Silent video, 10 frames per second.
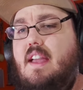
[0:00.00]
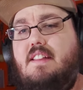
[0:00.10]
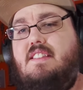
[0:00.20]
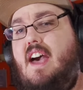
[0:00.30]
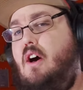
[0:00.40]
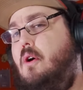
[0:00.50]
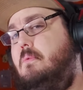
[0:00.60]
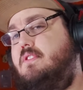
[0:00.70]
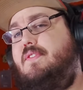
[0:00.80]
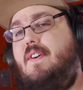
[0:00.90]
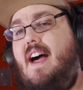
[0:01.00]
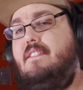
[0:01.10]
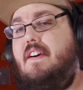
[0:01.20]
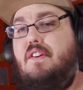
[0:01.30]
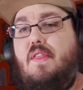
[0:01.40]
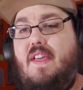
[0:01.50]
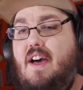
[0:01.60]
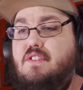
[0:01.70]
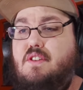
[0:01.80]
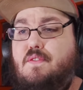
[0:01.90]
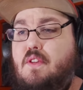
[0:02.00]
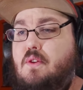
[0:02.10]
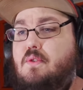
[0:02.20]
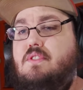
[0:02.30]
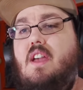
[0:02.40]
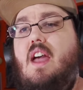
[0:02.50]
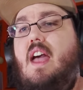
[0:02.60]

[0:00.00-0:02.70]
It's got almost 500,000 views,